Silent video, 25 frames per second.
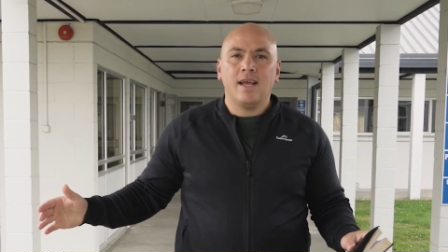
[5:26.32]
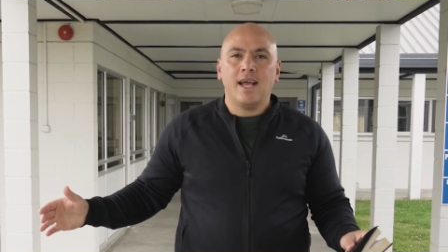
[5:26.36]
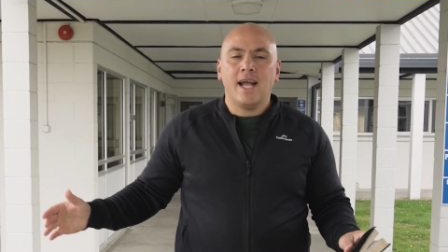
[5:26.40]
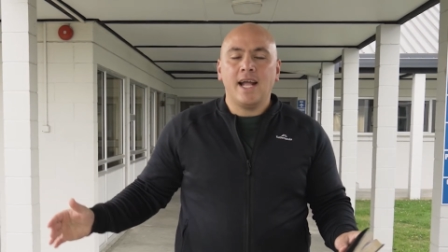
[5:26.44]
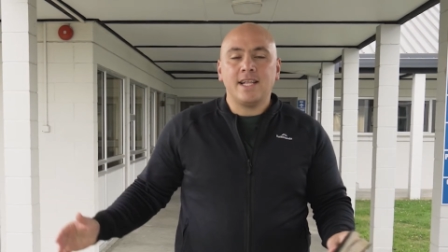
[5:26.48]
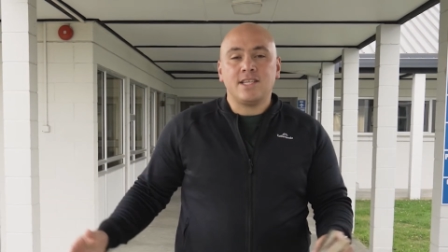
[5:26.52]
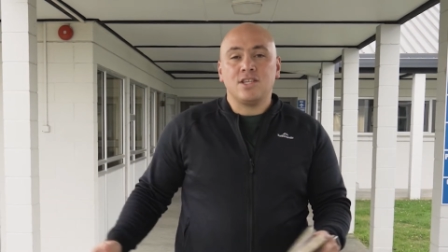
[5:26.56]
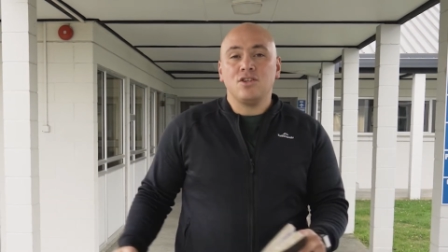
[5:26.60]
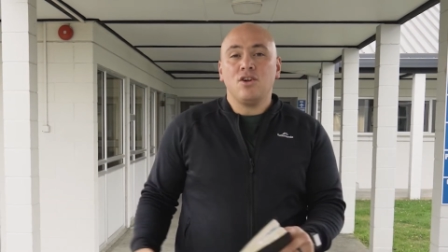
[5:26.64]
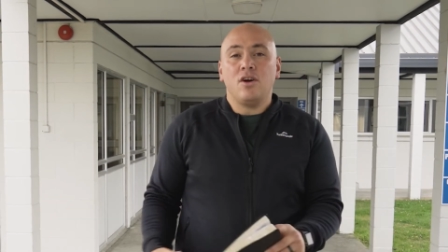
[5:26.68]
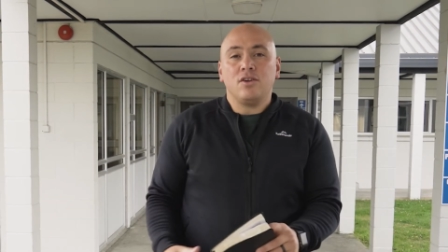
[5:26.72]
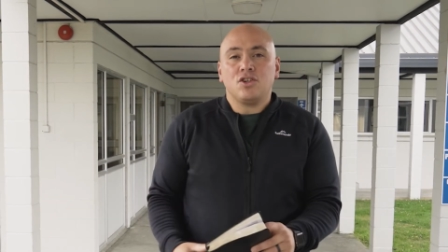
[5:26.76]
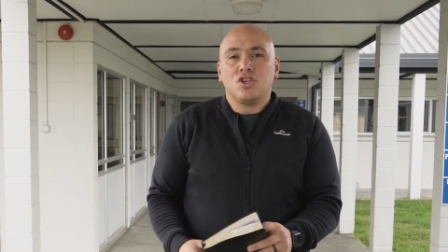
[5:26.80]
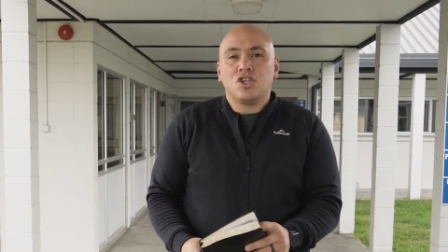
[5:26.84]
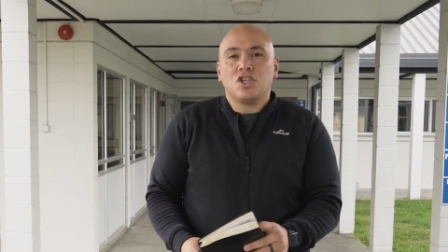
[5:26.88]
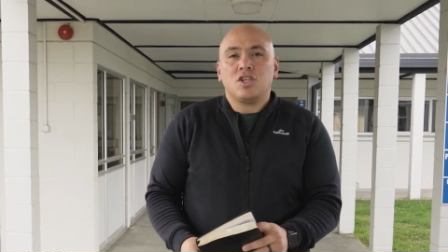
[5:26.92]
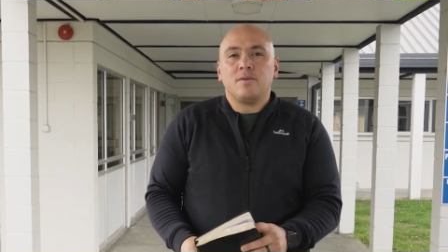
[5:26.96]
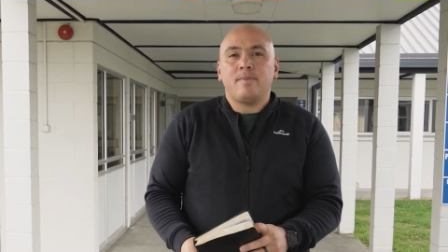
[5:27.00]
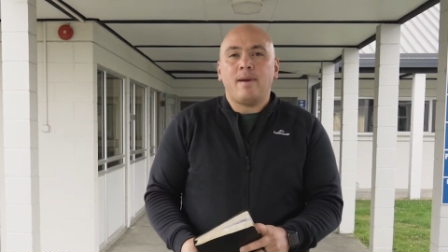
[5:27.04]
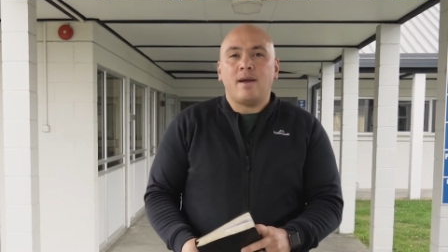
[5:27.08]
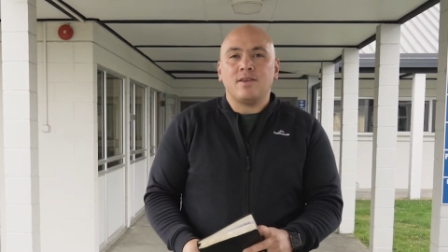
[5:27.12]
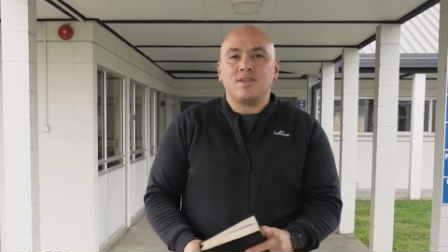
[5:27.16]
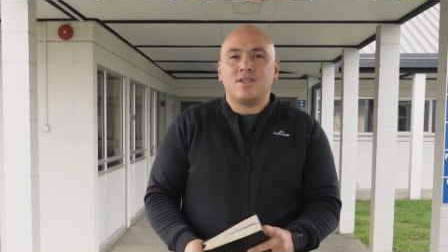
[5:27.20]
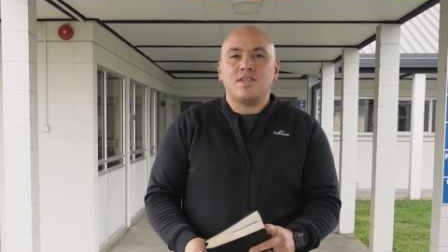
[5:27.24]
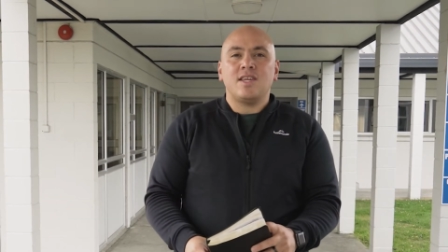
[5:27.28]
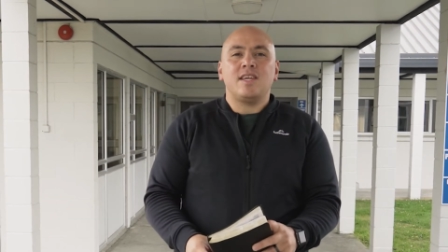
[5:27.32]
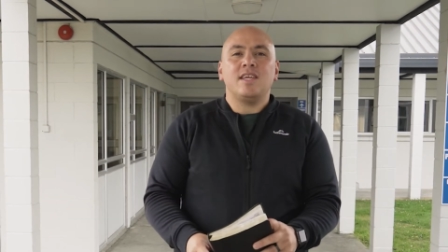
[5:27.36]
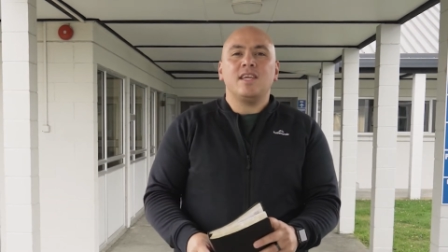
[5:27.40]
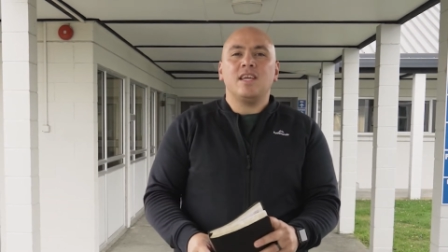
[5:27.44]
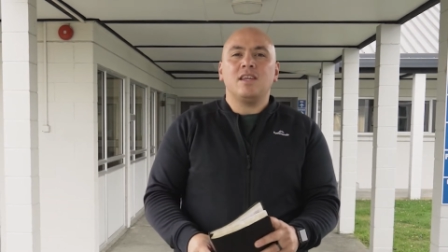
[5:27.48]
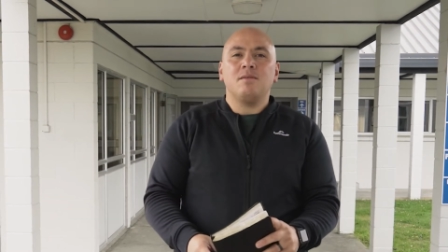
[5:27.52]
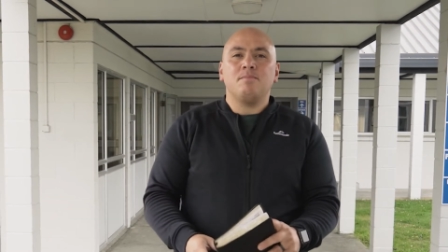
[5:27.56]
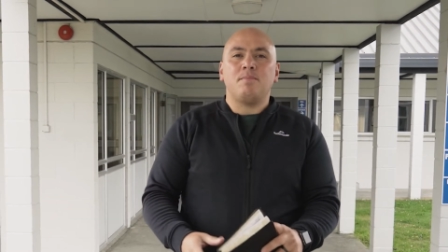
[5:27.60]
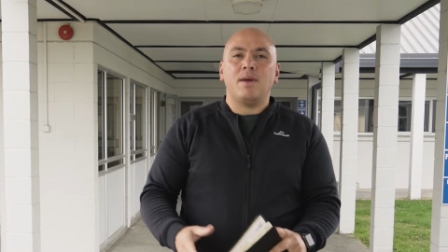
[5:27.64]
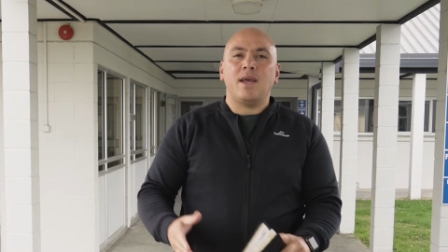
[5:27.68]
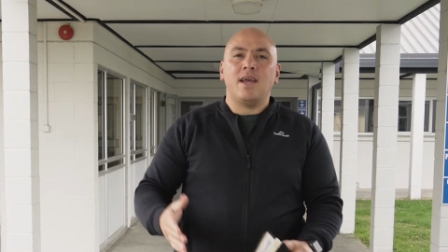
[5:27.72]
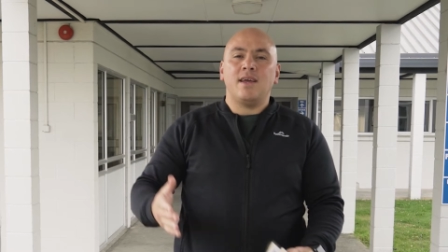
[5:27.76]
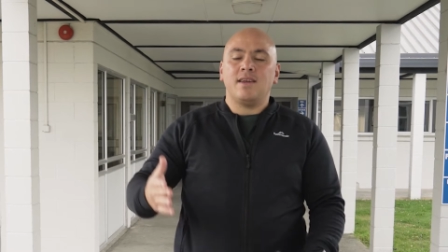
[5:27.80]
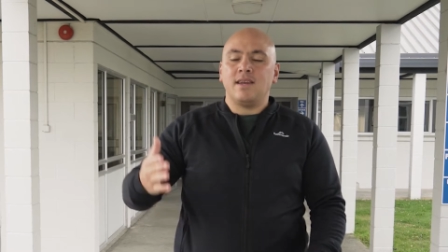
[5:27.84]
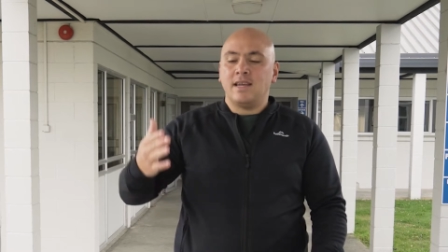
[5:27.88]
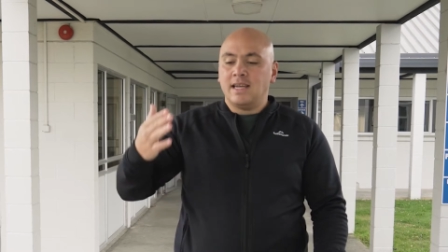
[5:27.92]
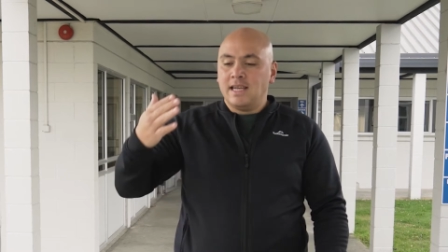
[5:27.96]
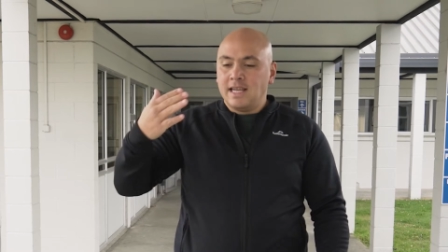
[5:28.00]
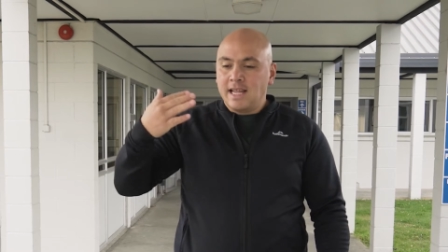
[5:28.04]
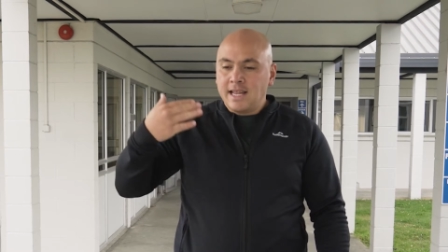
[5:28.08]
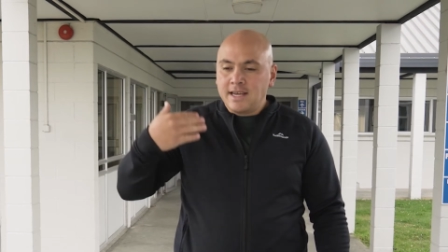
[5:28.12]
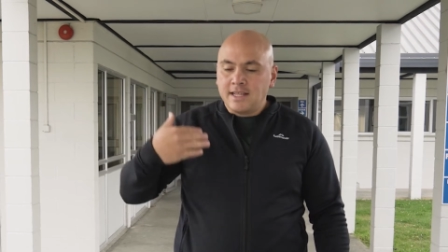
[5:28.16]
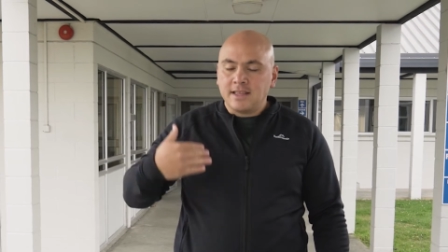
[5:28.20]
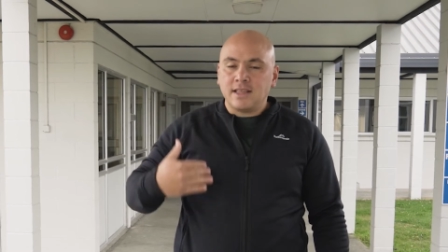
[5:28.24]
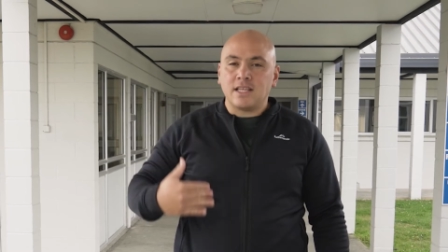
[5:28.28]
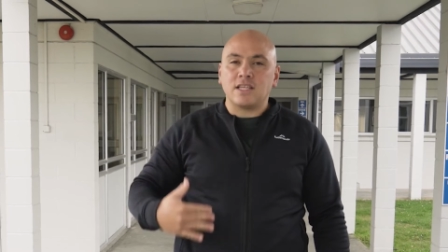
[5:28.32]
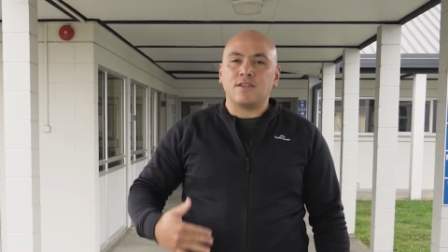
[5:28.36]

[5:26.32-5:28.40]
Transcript: It's not just about sitting in bed and letting